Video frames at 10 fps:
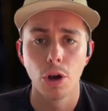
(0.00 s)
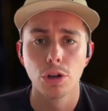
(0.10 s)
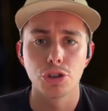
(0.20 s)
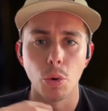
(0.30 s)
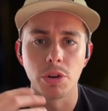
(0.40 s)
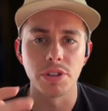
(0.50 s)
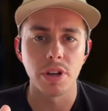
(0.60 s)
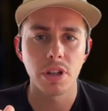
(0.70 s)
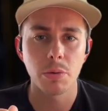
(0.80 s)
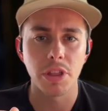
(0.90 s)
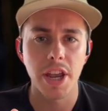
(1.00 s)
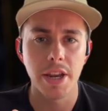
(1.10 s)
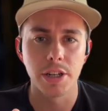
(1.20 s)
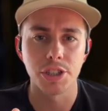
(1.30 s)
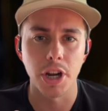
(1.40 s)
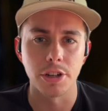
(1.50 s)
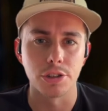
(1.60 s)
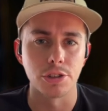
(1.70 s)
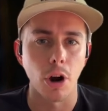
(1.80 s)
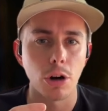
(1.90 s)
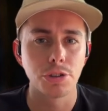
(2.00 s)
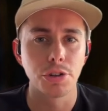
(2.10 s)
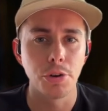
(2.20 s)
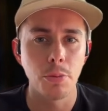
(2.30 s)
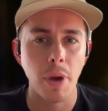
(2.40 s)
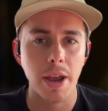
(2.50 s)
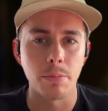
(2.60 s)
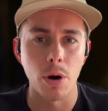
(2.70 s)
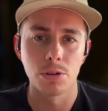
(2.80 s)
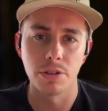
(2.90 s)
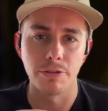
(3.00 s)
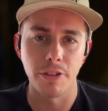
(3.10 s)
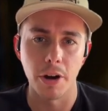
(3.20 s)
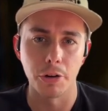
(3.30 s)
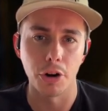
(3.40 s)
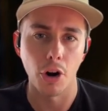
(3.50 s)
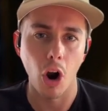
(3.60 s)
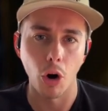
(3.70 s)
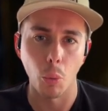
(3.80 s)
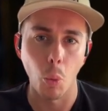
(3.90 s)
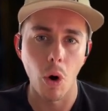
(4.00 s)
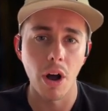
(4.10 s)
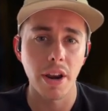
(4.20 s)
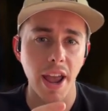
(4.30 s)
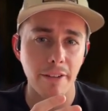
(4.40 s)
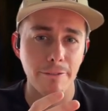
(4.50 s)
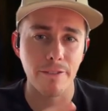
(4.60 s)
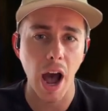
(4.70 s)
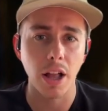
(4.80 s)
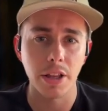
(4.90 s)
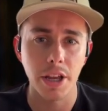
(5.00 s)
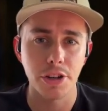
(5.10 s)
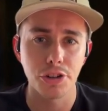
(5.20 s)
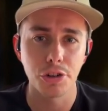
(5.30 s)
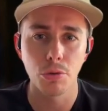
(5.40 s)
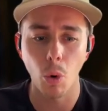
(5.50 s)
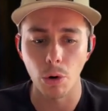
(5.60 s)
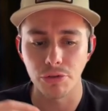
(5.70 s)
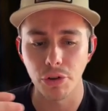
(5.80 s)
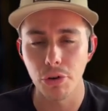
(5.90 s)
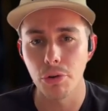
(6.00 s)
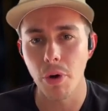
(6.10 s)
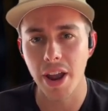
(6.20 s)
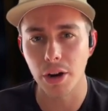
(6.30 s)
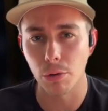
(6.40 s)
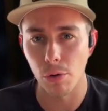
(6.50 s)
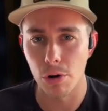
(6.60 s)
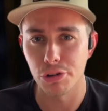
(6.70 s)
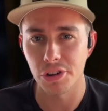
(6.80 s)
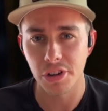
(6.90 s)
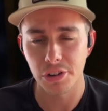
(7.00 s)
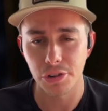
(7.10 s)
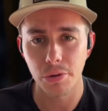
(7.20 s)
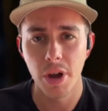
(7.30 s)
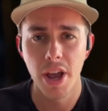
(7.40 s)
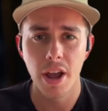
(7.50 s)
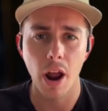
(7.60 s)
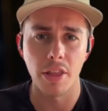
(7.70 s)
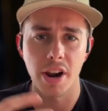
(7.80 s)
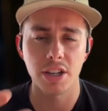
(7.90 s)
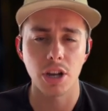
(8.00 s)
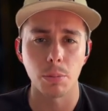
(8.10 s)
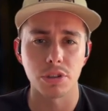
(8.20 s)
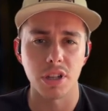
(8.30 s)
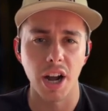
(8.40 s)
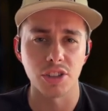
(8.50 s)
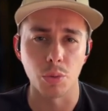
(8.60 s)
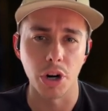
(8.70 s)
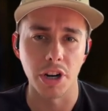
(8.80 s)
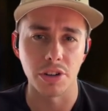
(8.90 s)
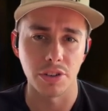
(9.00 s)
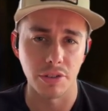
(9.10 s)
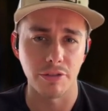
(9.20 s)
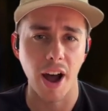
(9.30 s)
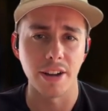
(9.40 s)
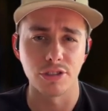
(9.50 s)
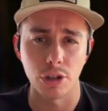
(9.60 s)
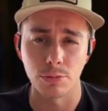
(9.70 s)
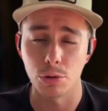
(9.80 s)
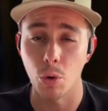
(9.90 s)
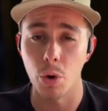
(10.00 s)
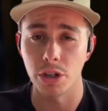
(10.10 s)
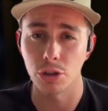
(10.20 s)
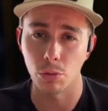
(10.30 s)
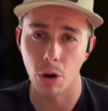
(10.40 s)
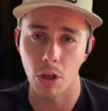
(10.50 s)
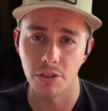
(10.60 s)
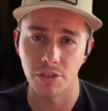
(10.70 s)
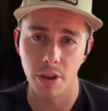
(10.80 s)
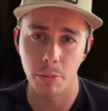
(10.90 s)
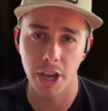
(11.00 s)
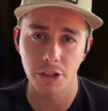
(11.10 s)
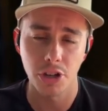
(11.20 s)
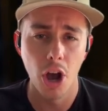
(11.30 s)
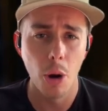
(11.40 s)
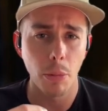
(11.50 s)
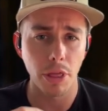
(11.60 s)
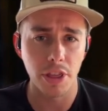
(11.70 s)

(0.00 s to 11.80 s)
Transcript: So when dealing with heat exchangers, our two main modes of failure are one, a fouling issue, or two, a corrosion issue. Now in the next couple slides, we're going to define terms real quick so we're all on the same page, but